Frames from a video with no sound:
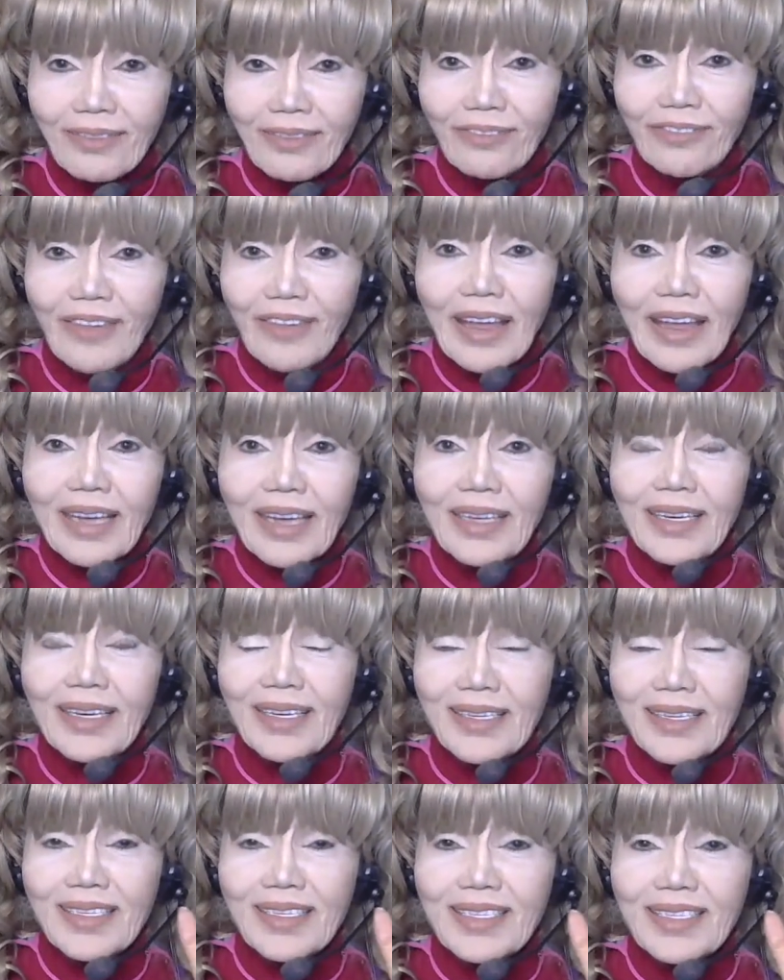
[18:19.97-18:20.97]

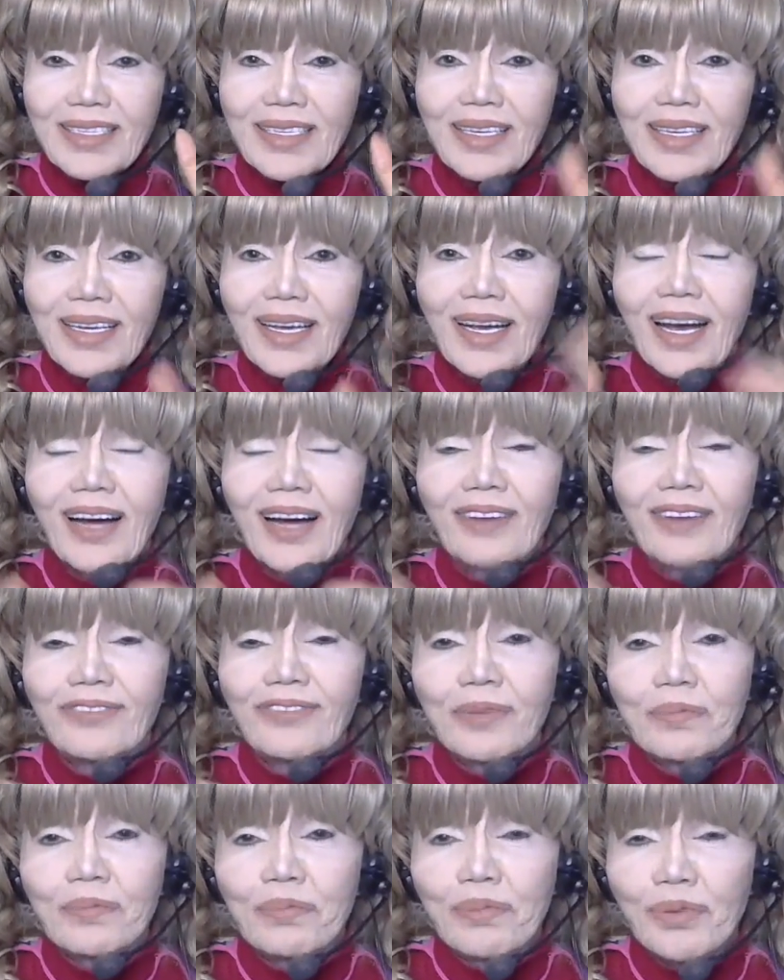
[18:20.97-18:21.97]
fakeness of
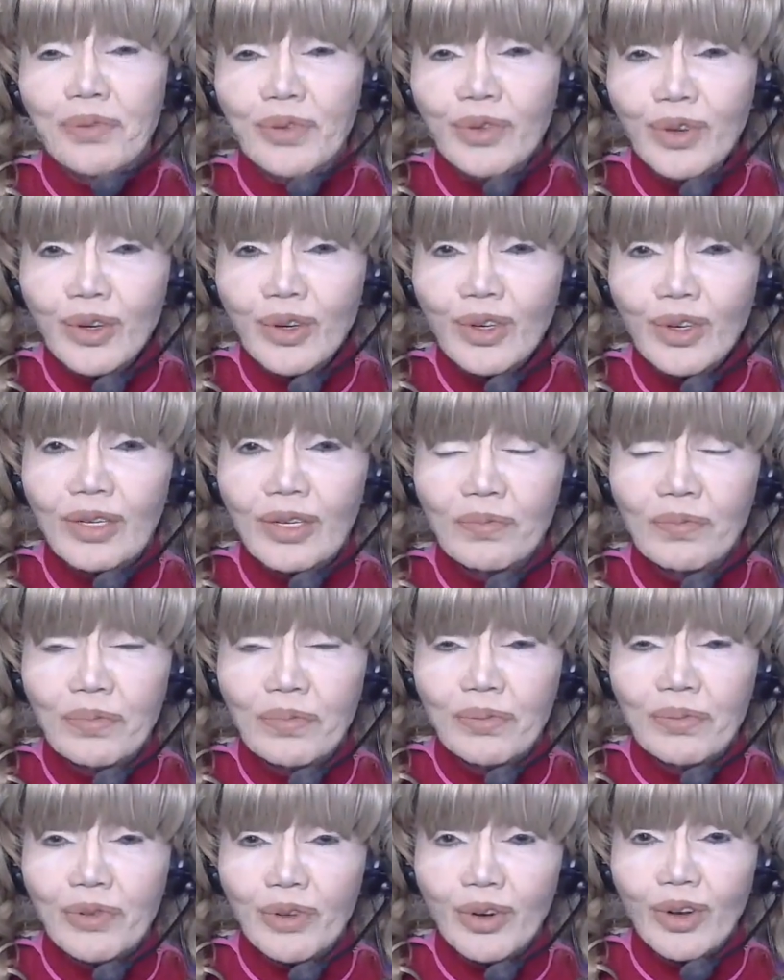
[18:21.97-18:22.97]
a brutal
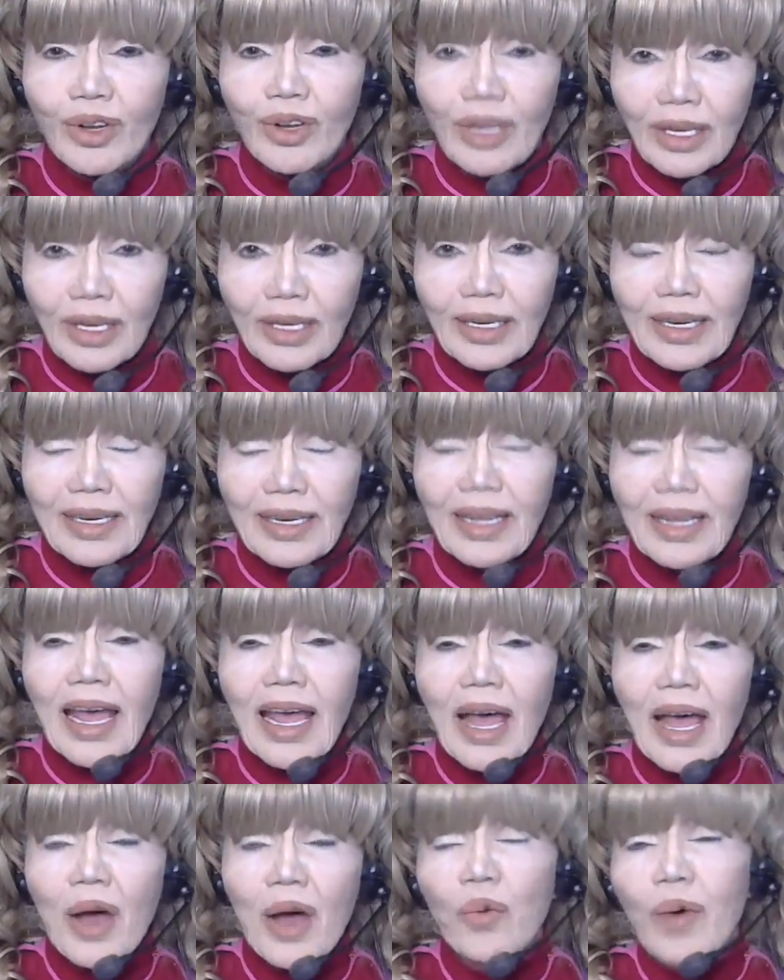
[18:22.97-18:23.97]
leader.
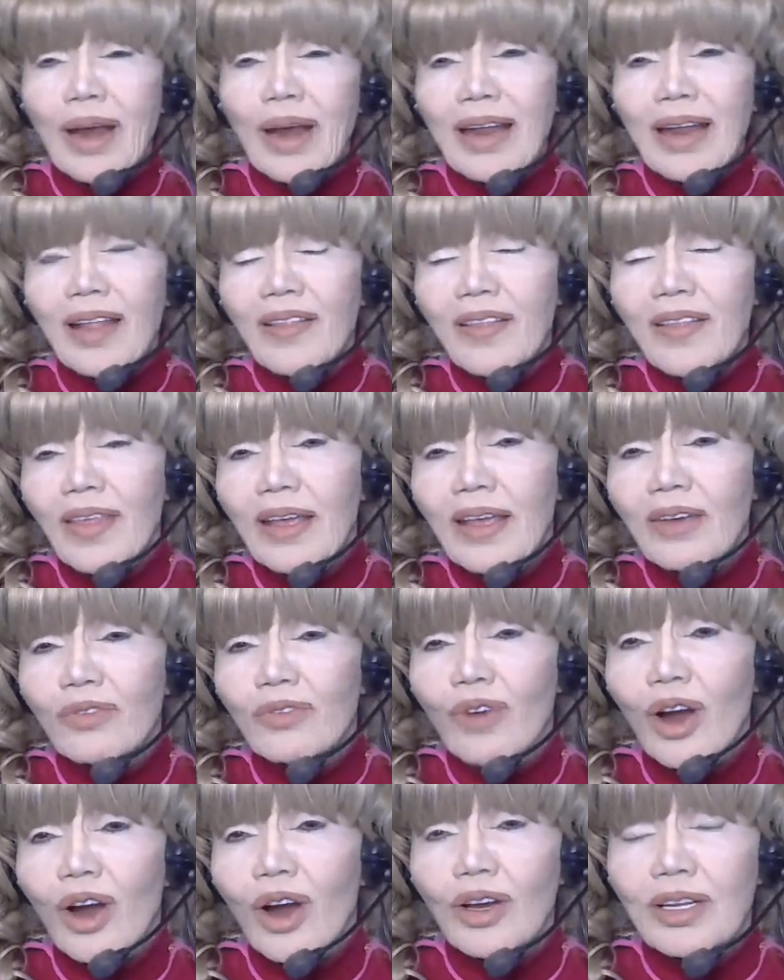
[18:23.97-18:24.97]
One other thing,
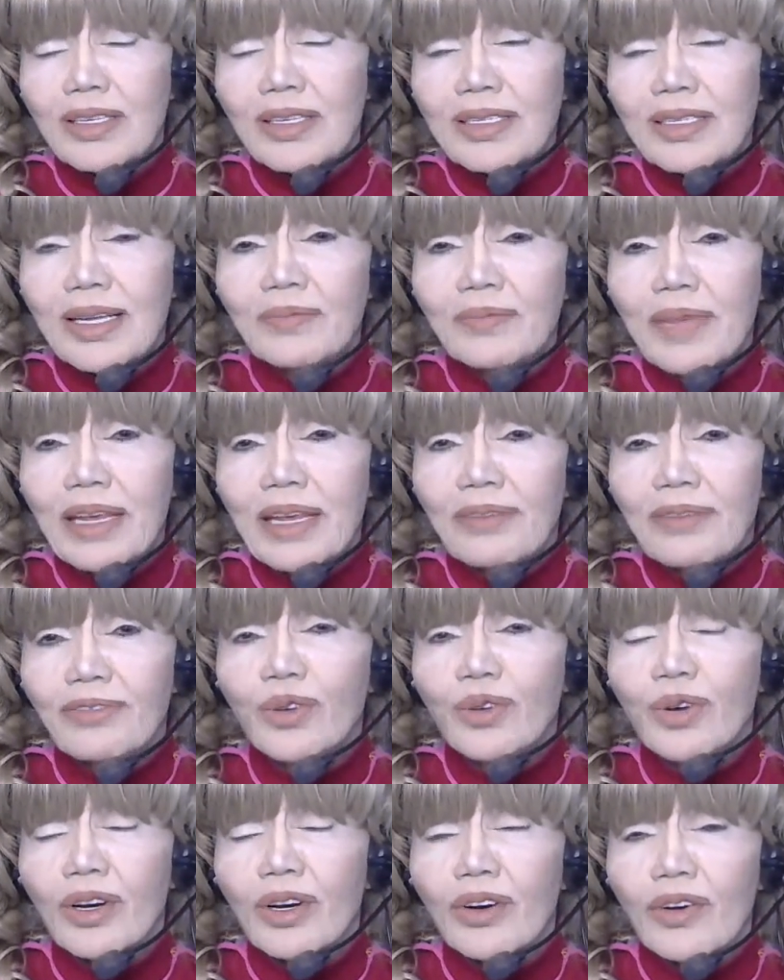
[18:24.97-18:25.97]
Ron, tell me if
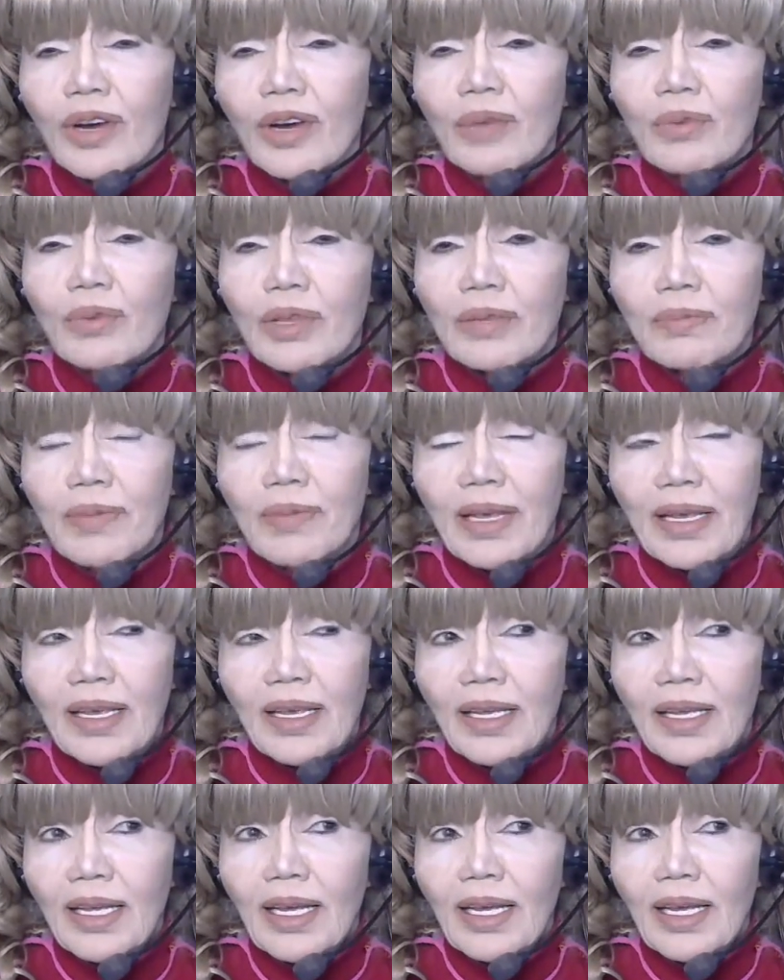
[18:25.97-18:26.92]
you agree with me.